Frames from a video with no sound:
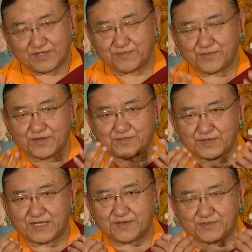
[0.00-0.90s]
if we
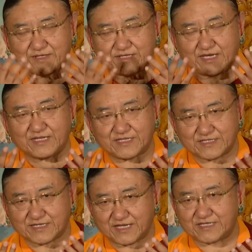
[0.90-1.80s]
believe the deities
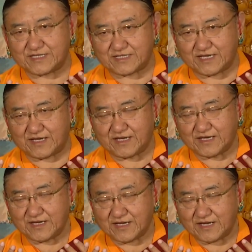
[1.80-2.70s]
created
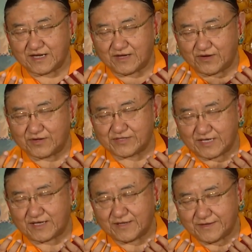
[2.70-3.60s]
all
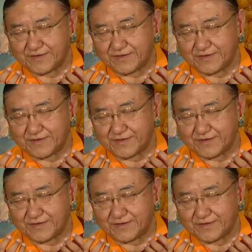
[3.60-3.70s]
the